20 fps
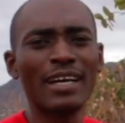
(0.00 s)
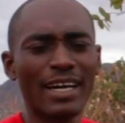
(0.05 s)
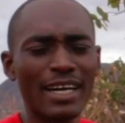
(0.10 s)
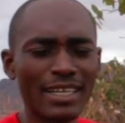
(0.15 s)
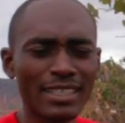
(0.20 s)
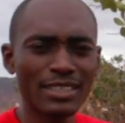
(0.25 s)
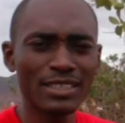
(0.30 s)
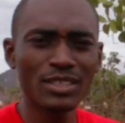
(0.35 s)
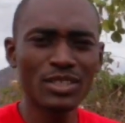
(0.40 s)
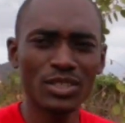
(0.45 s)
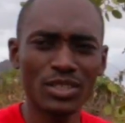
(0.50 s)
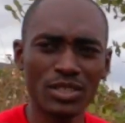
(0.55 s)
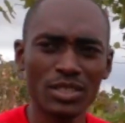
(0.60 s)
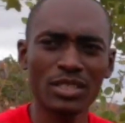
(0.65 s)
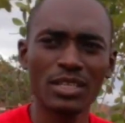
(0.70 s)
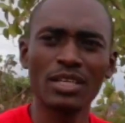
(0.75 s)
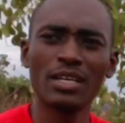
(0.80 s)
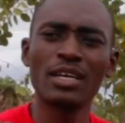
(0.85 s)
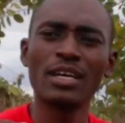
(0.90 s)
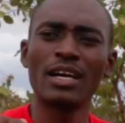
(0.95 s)
and
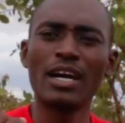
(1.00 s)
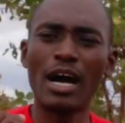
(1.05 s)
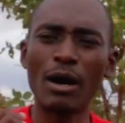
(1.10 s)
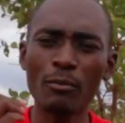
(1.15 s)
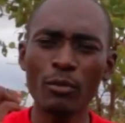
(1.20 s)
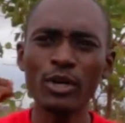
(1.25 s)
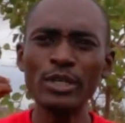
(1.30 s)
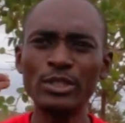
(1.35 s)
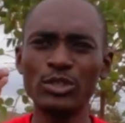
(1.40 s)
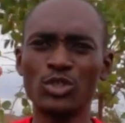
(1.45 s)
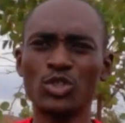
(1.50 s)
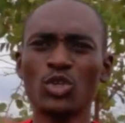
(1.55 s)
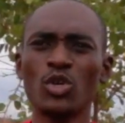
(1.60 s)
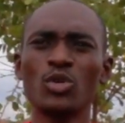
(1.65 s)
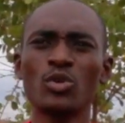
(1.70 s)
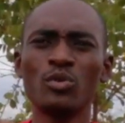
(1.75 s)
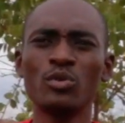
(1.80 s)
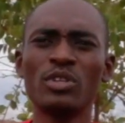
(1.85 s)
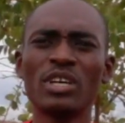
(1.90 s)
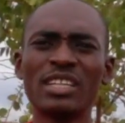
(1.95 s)
I'm going to show
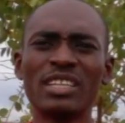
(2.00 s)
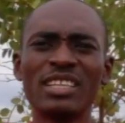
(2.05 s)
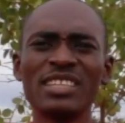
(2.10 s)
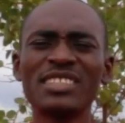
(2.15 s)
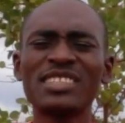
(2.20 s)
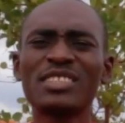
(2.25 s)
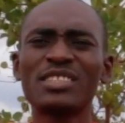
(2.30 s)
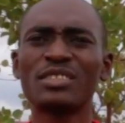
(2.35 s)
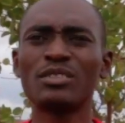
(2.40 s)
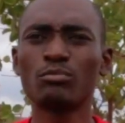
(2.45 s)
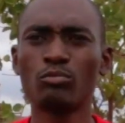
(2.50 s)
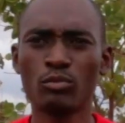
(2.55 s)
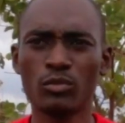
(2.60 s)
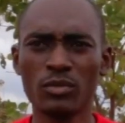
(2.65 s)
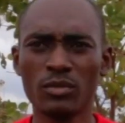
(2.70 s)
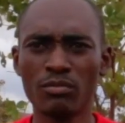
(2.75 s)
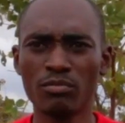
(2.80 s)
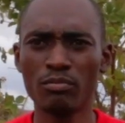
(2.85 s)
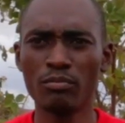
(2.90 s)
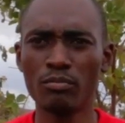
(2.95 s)
you that this
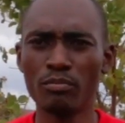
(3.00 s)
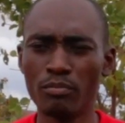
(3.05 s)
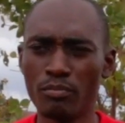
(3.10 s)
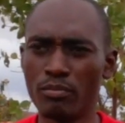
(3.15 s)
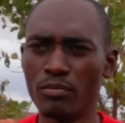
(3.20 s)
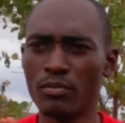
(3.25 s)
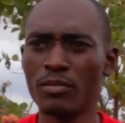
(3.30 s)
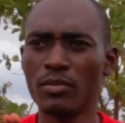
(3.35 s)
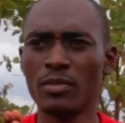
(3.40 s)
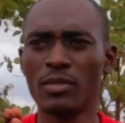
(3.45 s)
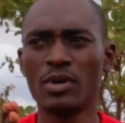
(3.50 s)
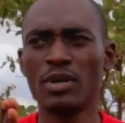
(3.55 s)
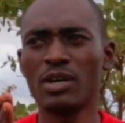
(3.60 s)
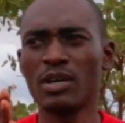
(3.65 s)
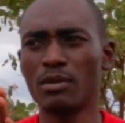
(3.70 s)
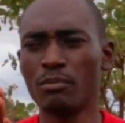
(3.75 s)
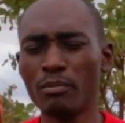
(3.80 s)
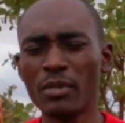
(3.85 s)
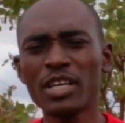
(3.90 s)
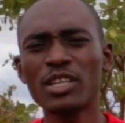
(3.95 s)

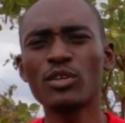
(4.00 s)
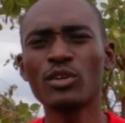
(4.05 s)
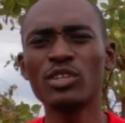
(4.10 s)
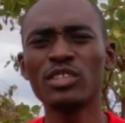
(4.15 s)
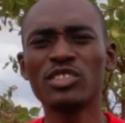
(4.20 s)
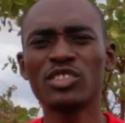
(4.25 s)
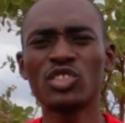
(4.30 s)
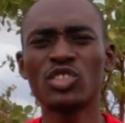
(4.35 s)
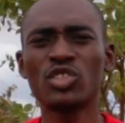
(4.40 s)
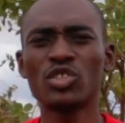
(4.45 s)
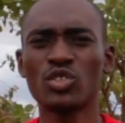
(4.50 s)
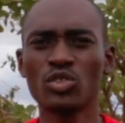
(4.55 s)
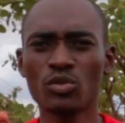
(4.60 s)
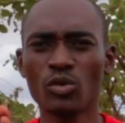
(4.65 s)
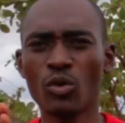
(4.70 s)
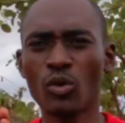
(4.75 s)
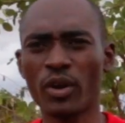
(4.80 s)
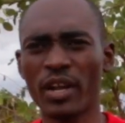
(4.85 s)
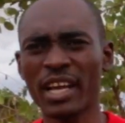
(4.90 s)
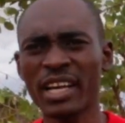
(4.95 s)
method is
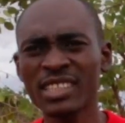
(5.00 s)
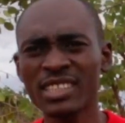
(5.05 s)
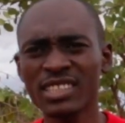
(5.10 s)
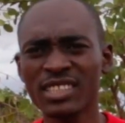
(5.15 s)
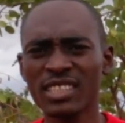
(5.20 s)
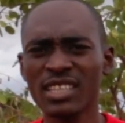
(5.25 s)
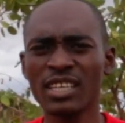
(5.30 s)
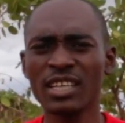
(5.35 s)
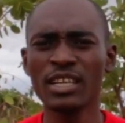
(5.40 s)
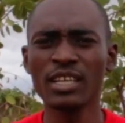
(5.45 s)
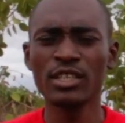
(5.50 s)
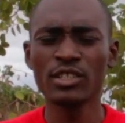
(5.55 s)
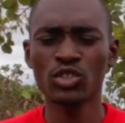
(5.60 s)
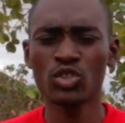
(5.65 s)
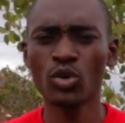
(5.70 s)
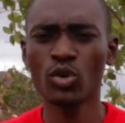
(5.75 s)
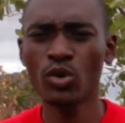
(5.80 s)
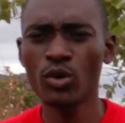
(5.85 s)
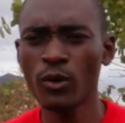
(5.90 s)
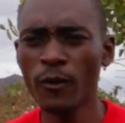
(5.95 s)
correct.
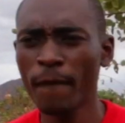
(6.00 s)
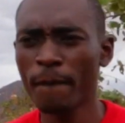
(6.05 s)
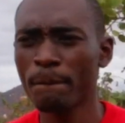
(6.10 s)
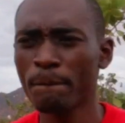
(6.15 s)
So